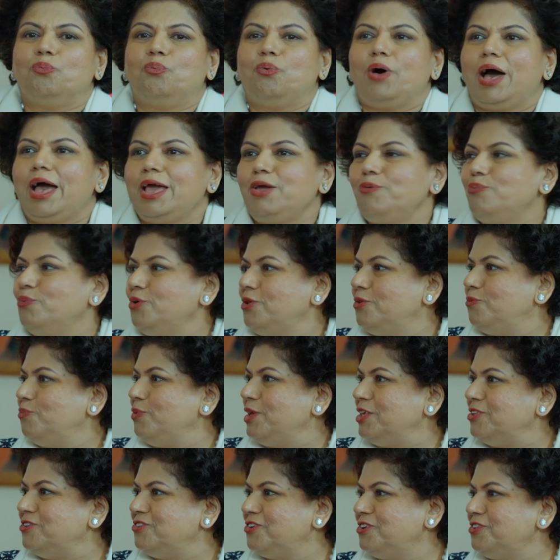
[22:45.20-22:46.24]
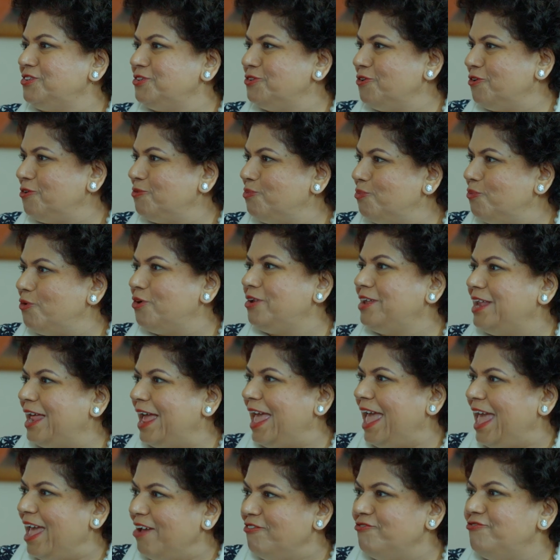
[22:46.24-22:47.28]
why would we just not
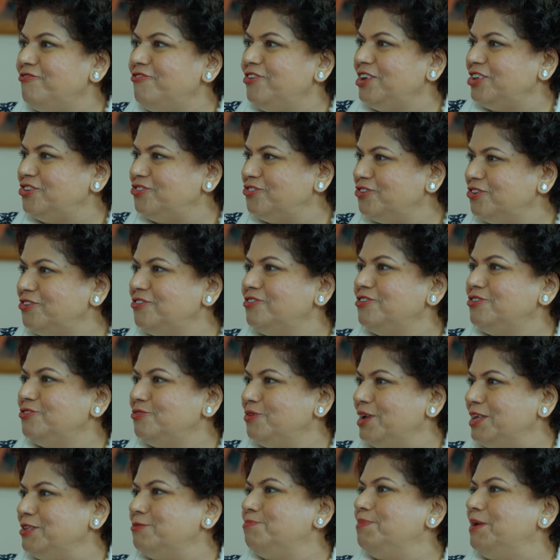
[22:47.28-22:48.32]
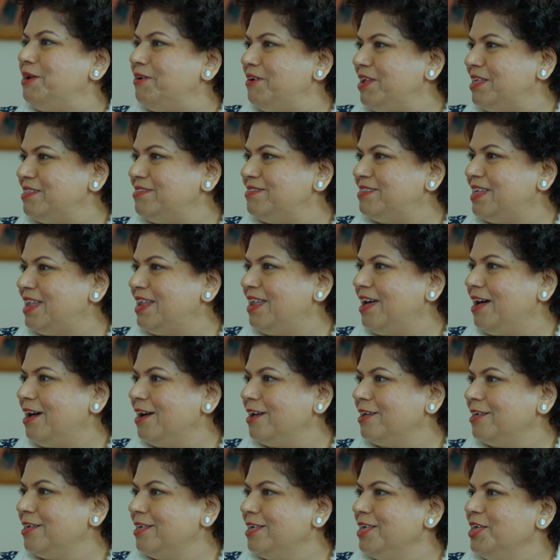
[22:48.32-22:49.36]
want every children to experience that
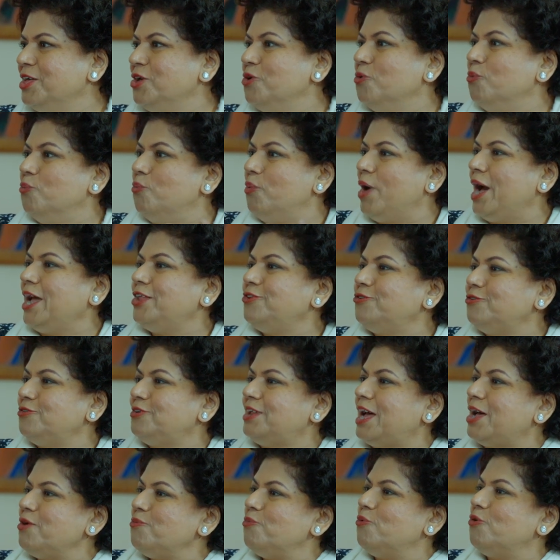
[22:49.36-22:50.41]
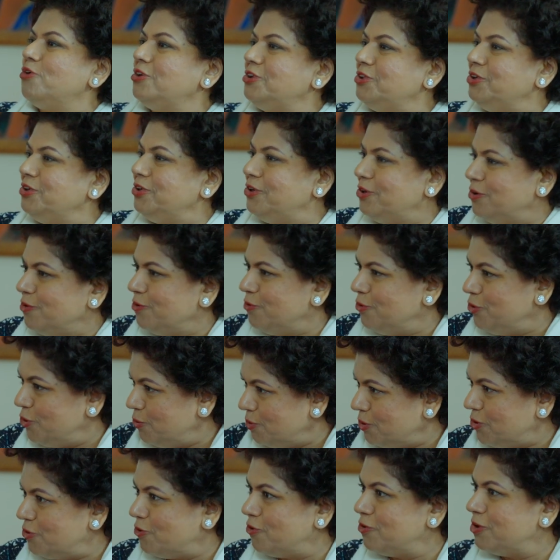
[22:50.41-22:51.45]
hug? Why don't I want you?
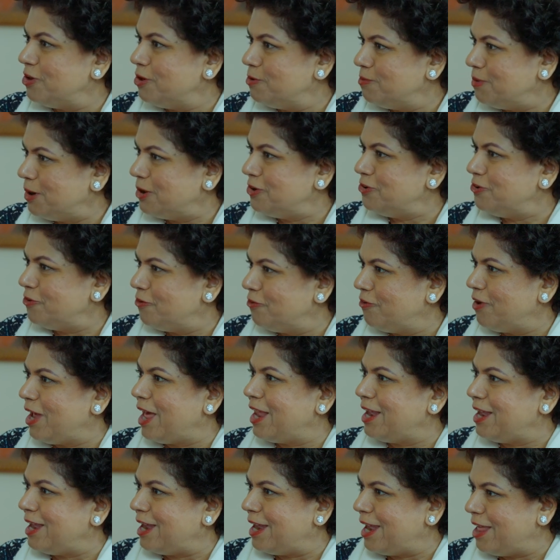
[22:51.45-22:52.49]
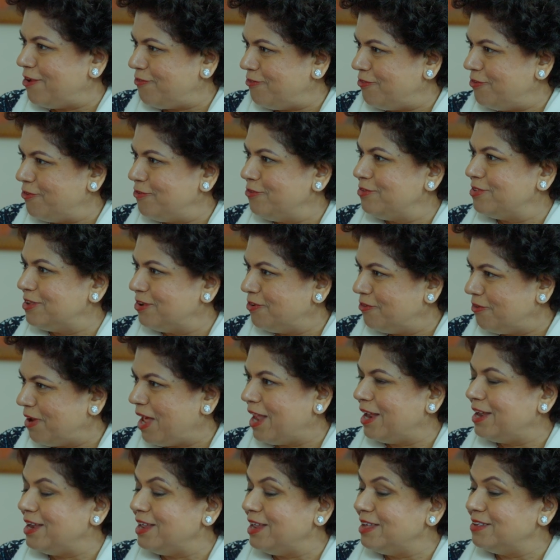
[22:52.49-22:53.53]
You were talking about your grandnephews and
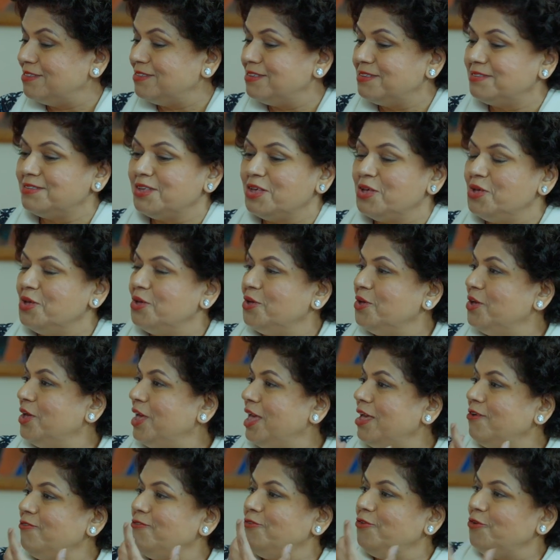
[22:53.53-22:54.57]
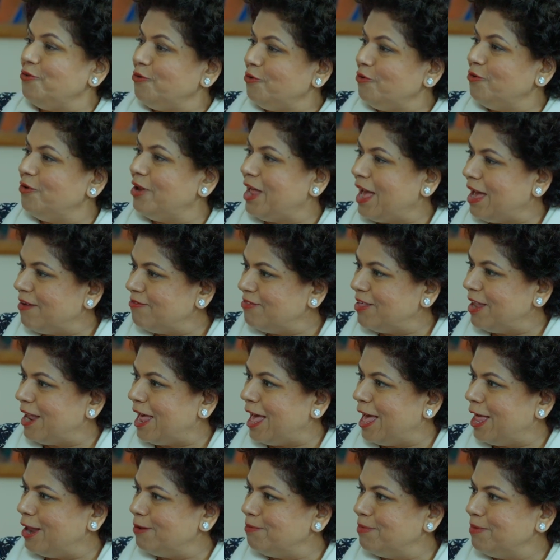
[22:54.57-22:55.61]
grandnieces. If you could have that
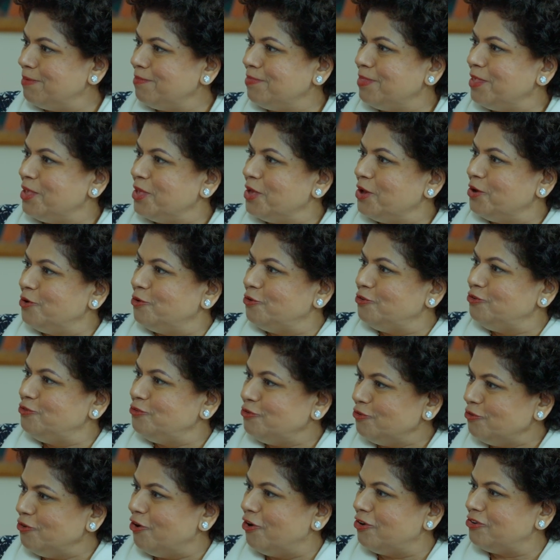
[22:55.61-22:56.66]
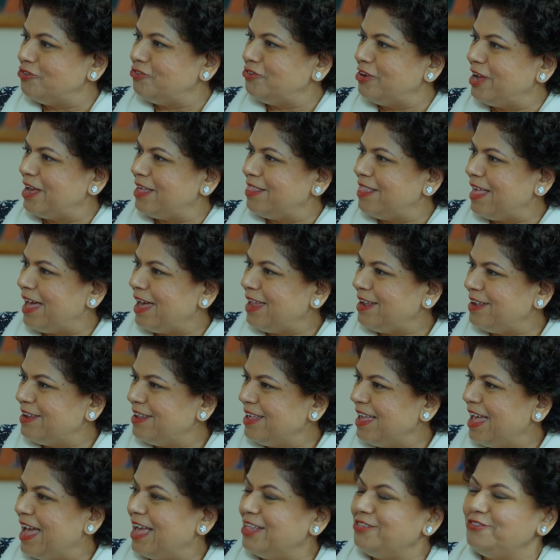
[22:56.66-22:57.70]
album, could you not share that?
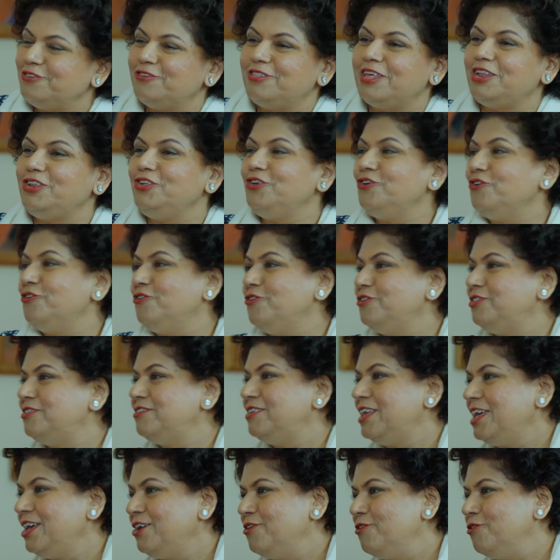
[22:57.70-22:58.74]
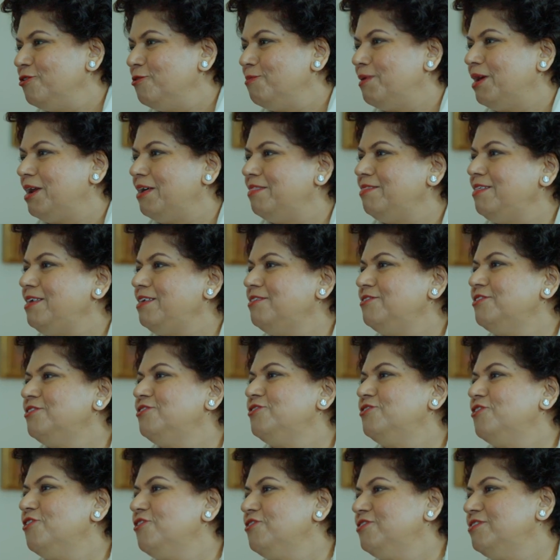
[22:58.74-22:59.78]
And so that you could sing Kookaburra. These are
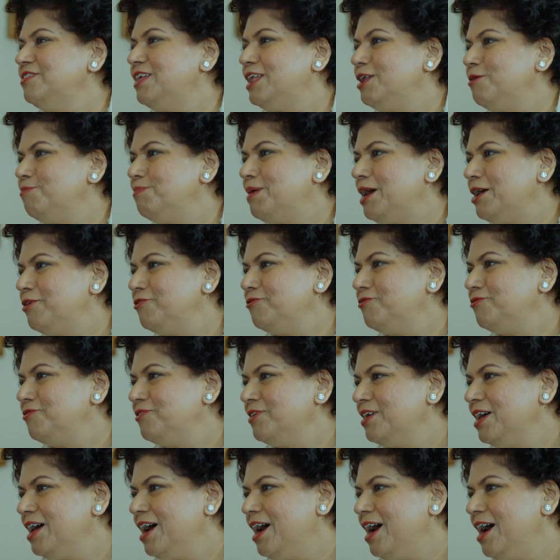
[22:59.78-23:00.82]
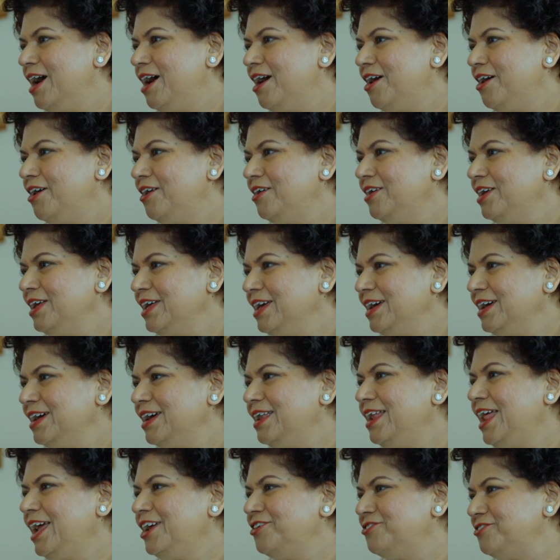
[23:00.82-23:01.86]
songs that are part of our
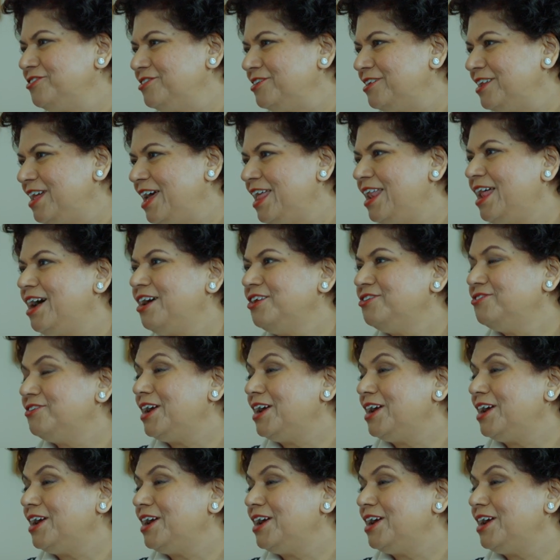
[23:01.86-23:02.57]
connection and our